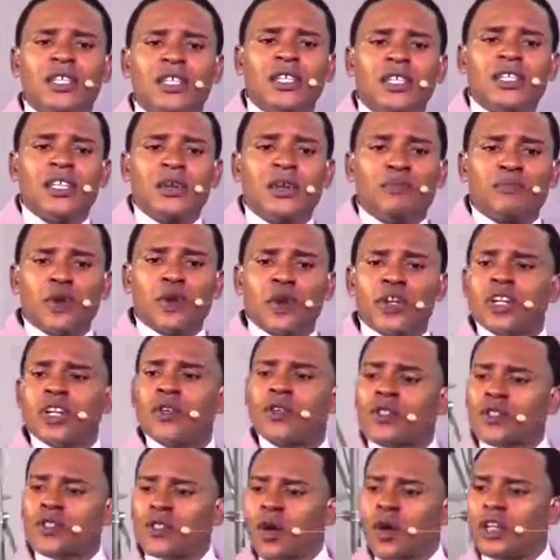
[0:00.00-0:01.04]
The prodigal
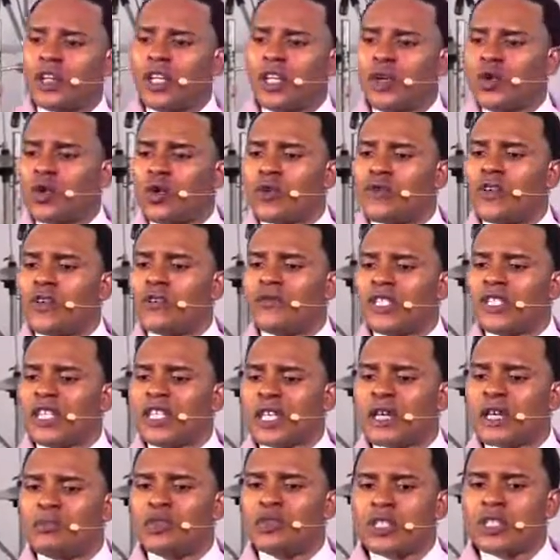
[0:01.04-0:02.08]
son in Luke 15
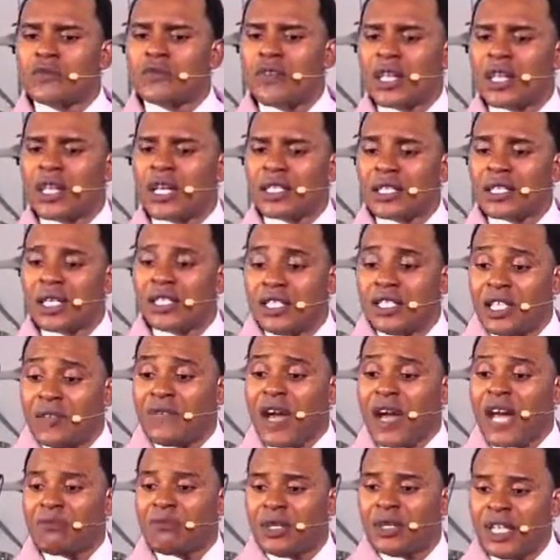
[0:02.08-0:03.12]
came to his father and said,
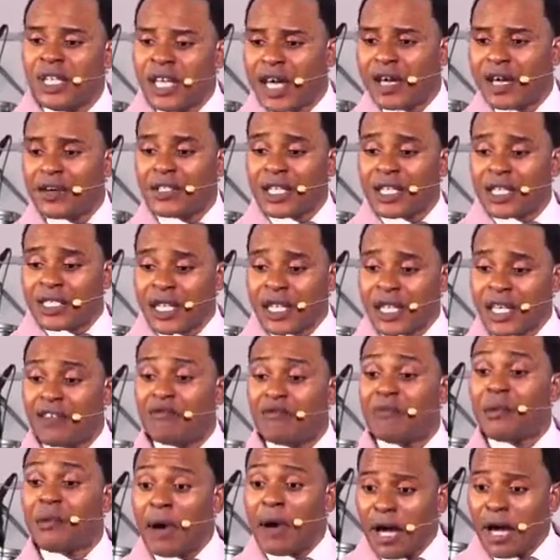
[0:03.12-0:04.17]
divide me the inheritance and give
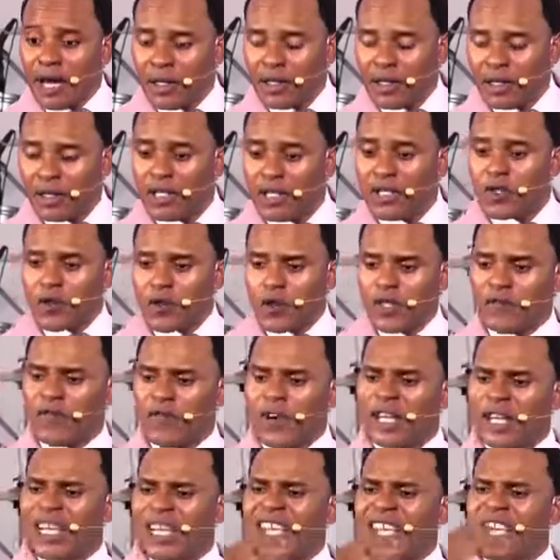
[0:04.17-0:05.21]
me mine. So the
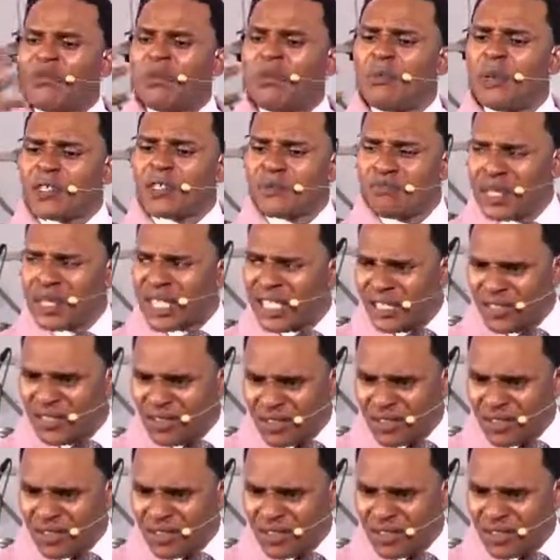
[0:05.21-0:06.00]
father gave him his money.